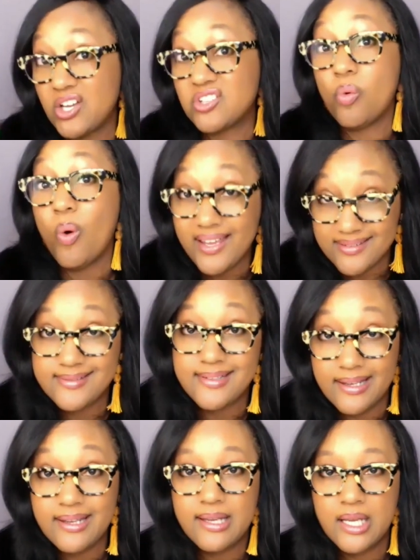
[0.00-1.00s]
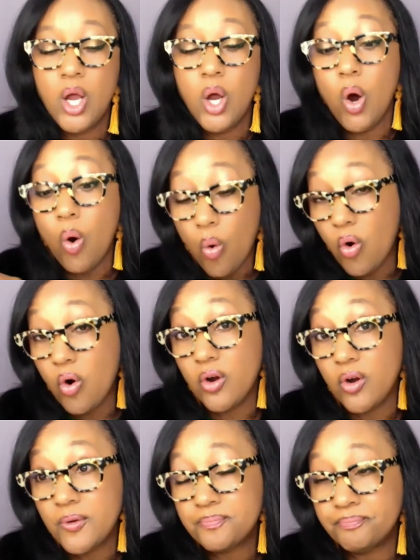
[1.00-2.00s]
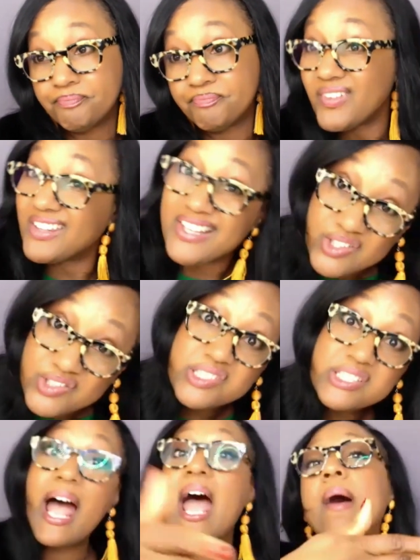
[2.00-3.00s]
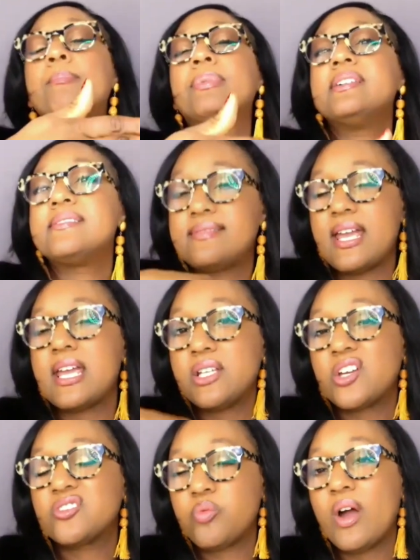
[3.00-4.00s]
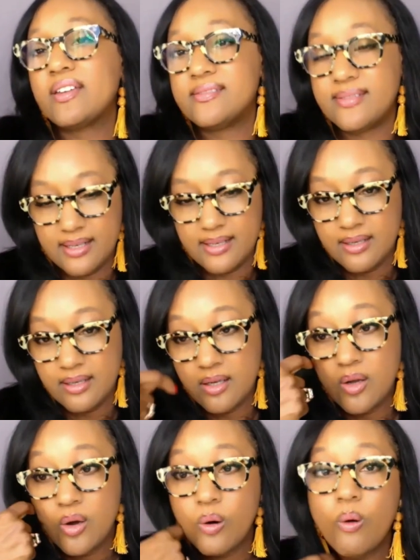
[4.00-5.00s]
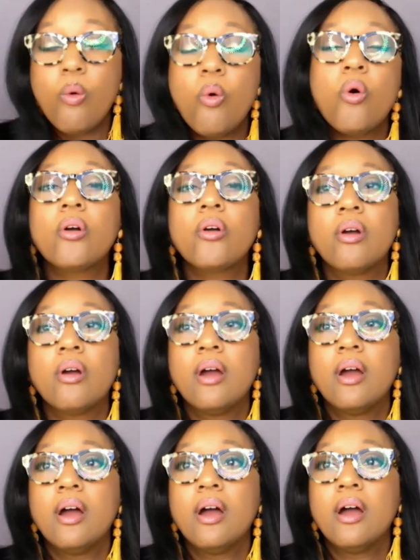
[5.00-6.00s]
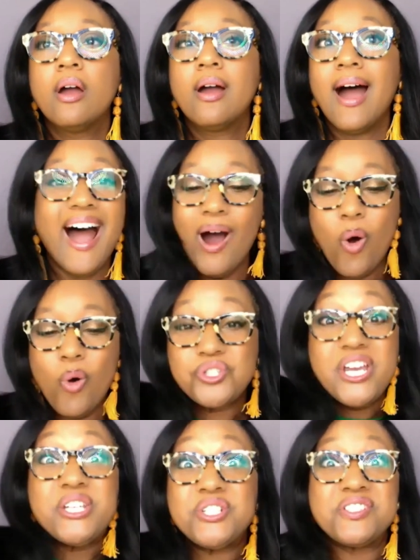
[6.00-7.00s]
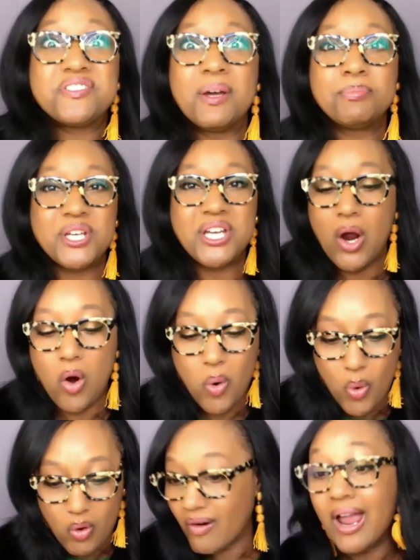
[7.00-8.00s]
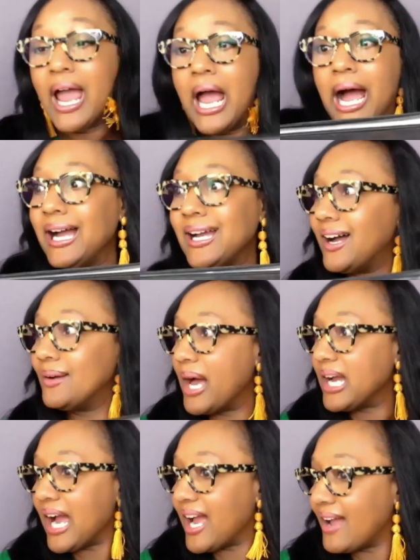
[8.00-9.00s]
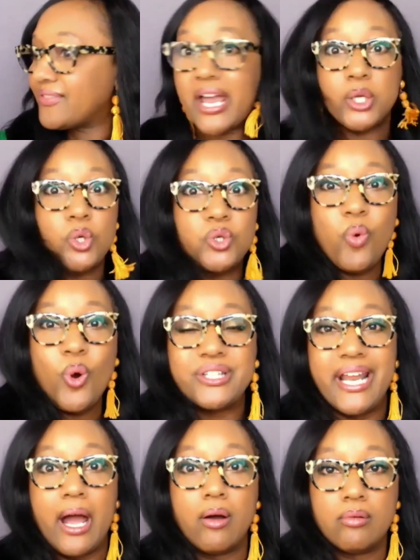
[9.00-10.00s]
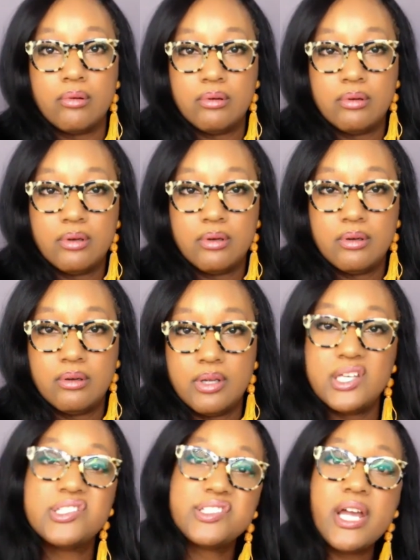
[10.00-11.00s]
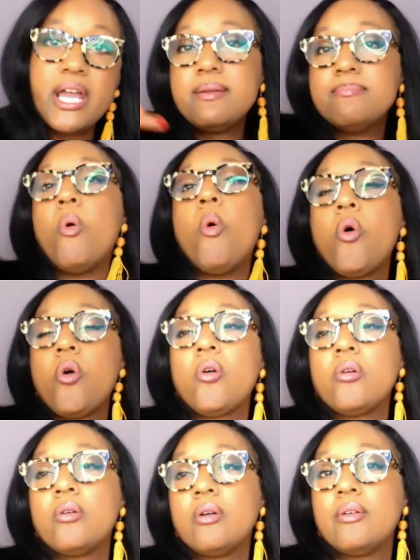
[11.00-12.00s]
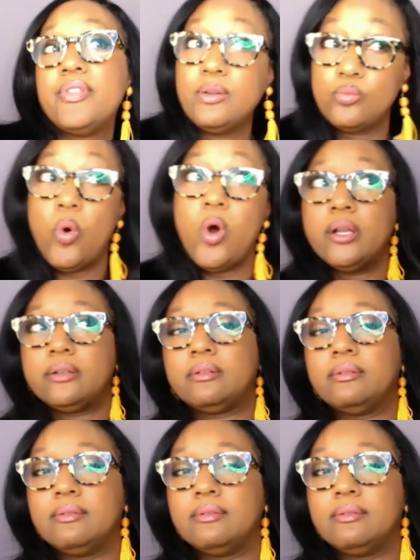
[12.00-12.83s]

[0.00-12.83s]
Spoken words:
X, Y, and Z, or that slap is saying X, Y, and Z, or changing the subject, or I've got to go to work now, is saying more than what